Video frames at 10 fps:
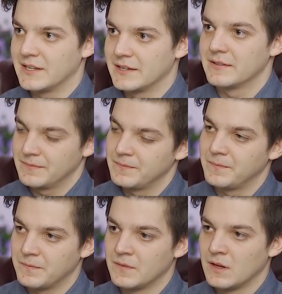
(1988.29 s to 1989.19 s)
Yeah.
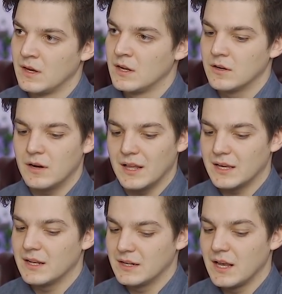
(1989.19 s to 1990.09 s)
No,
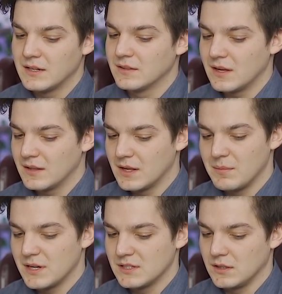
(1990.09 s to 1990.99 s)
like that
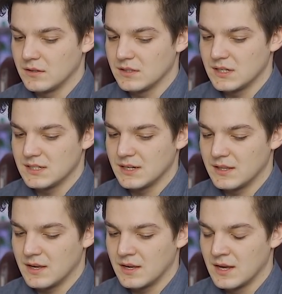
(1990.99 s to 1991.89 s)
makes a lot of sense. I
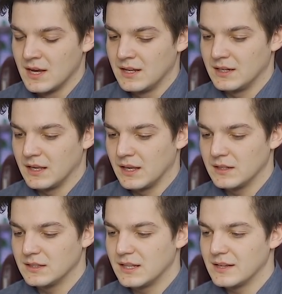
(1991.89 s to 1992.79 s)
think like
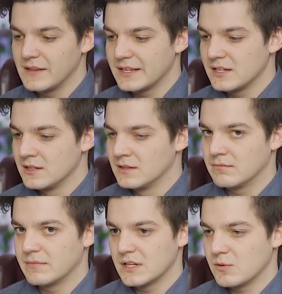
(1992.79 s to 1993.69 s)
that's
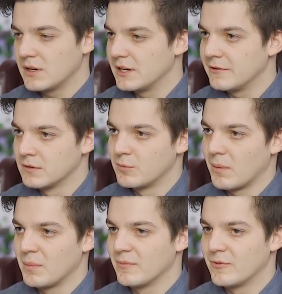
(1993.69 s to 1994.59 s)
quite a different
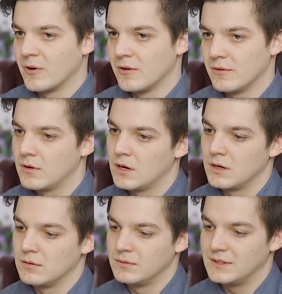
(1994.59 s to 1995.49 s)
problem
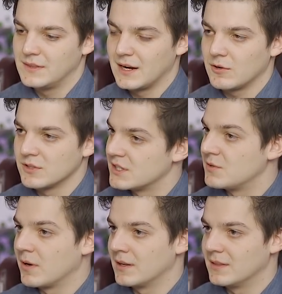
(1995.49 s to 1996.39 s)
for than
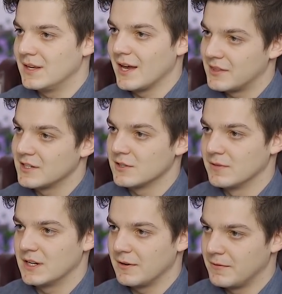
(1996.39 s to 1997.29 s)
considering the ethics of
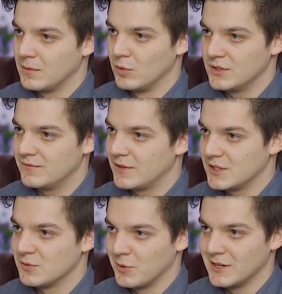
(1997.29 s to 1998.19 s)
it if it was very
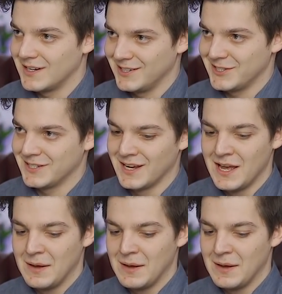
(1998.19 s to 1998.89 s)
super intelligent.